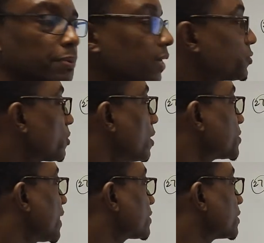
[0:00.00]
plus
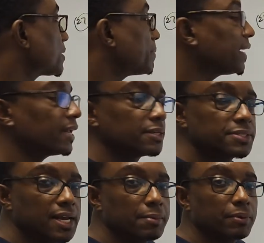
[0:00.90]
cos x into my
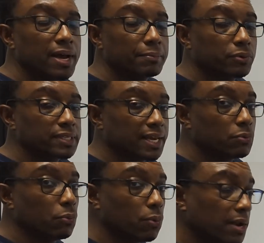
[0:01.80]
LCM, I'm going to
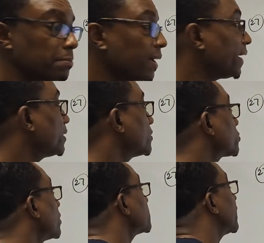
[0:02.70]
get 1 minus cos